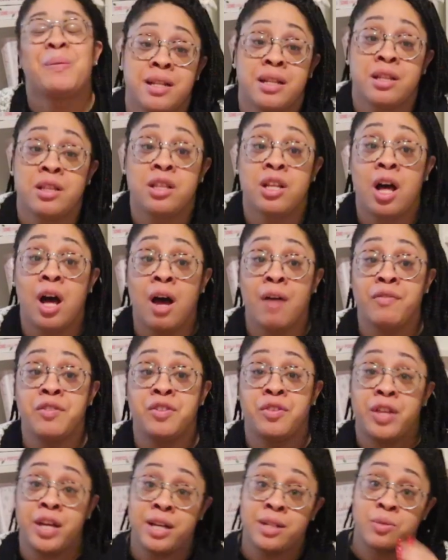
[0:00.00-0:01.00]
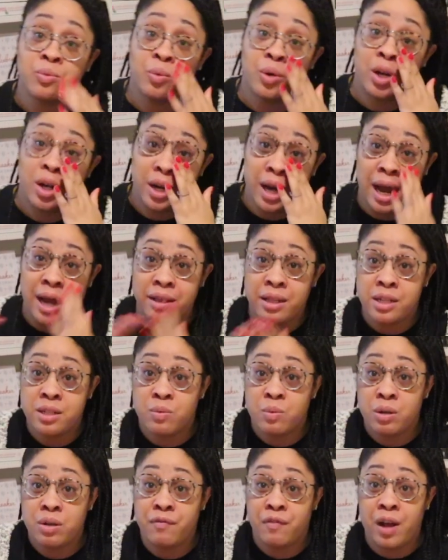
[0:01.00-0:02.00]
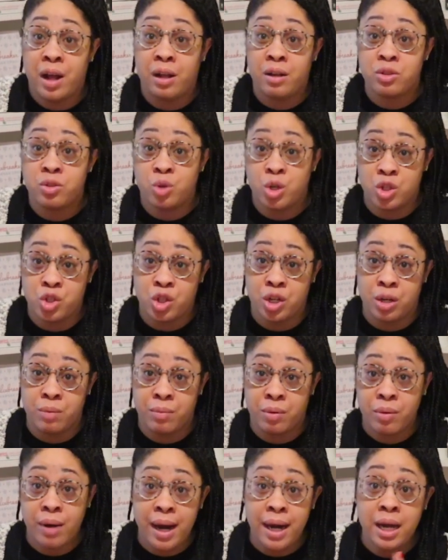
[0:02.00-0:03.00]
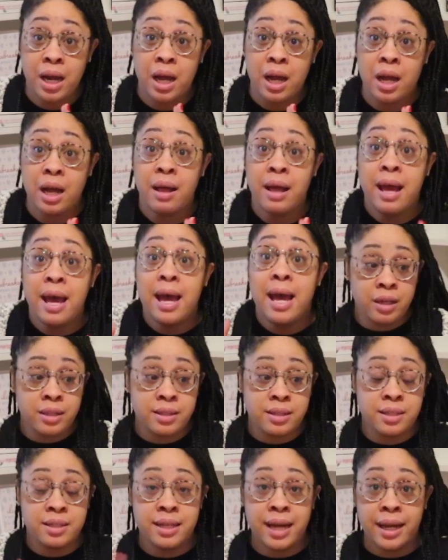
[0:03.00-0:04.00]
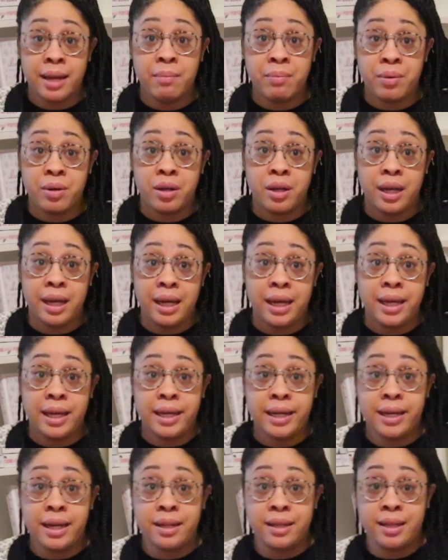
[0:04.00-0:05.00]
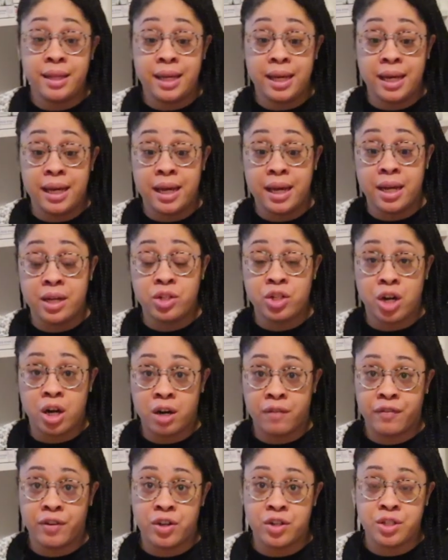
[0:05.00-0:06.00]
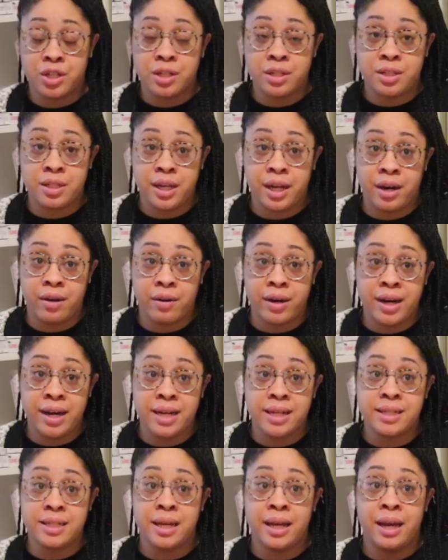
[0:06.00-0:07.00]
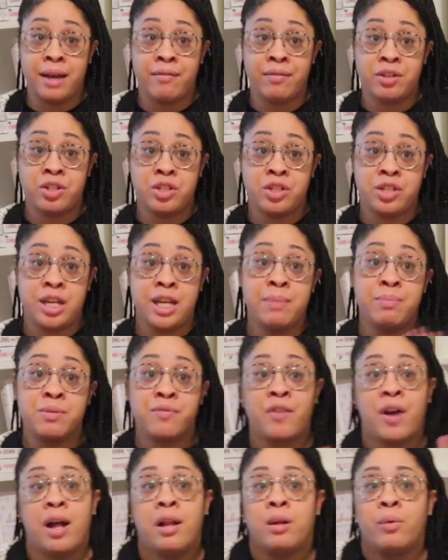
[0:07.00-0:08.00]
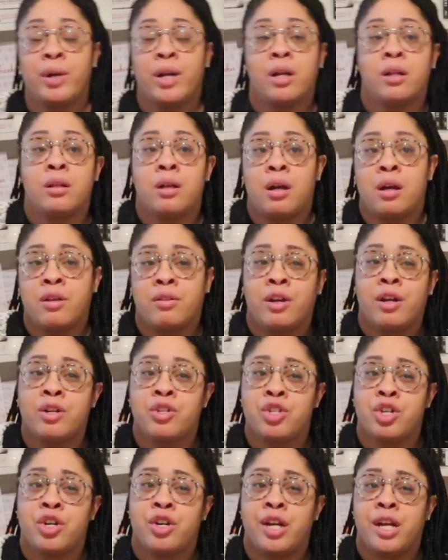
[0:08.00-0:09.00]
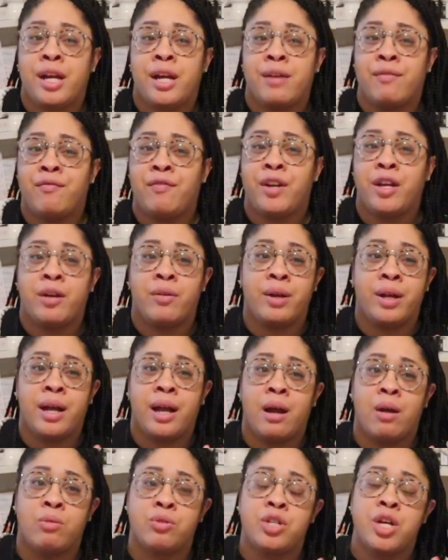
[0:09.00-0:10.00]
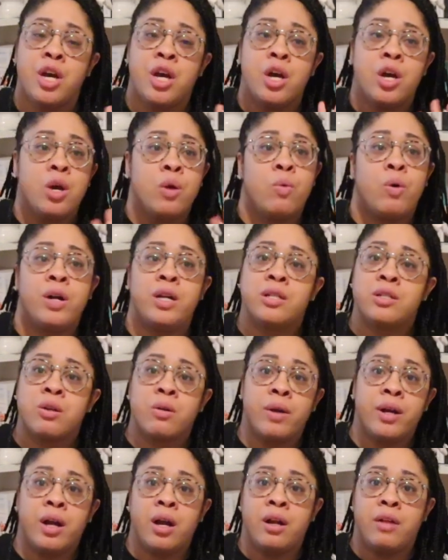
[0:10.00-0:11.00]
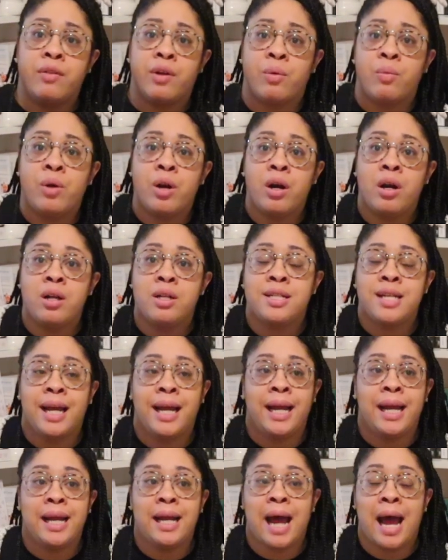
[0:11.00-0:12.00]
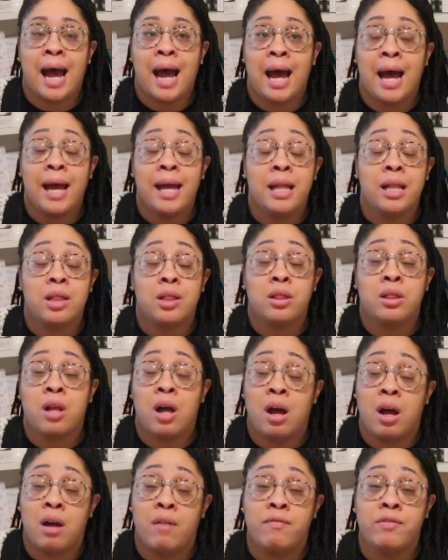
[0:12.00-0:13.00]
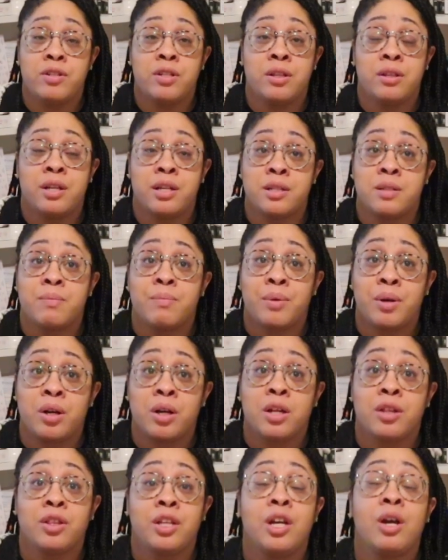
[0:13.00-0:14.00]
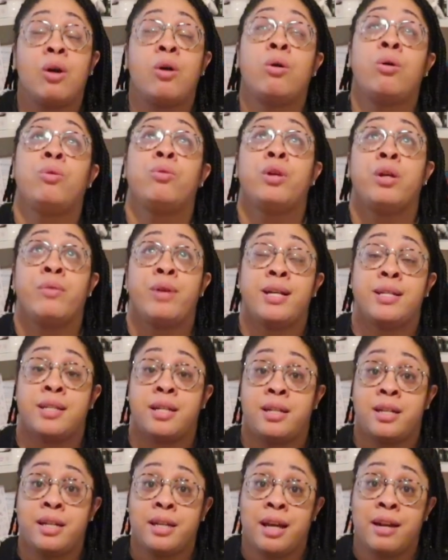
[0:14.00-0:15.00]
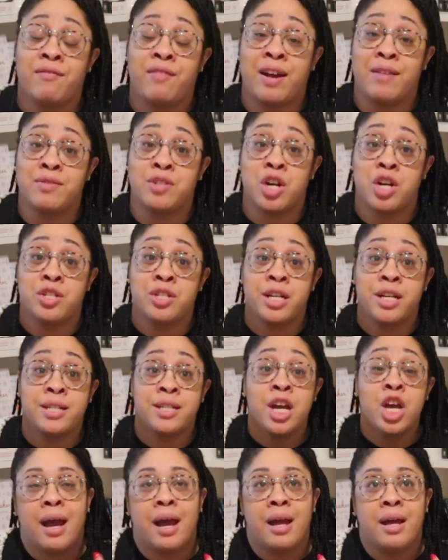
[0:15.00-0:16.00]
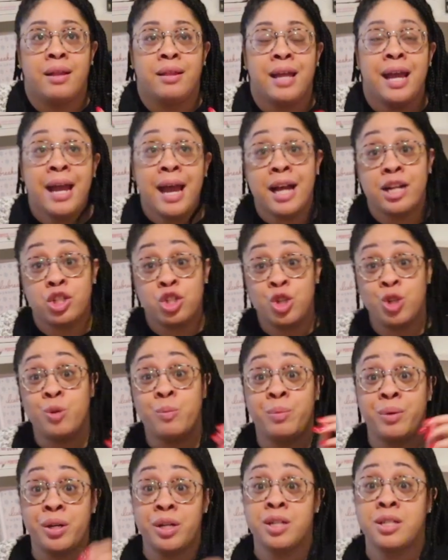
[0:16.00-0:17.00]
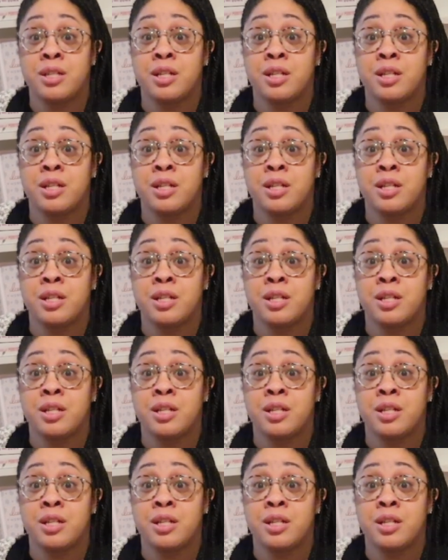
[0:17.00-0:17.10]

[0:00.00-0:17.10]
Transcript: Loved this one. This one follows Tristan and Morena. It's the second book in the Darkverse series. It keeps following along their journey and figuring out what is going on in their world, and I loved this book. The only reason it didn't get 5 stars is they had 2 books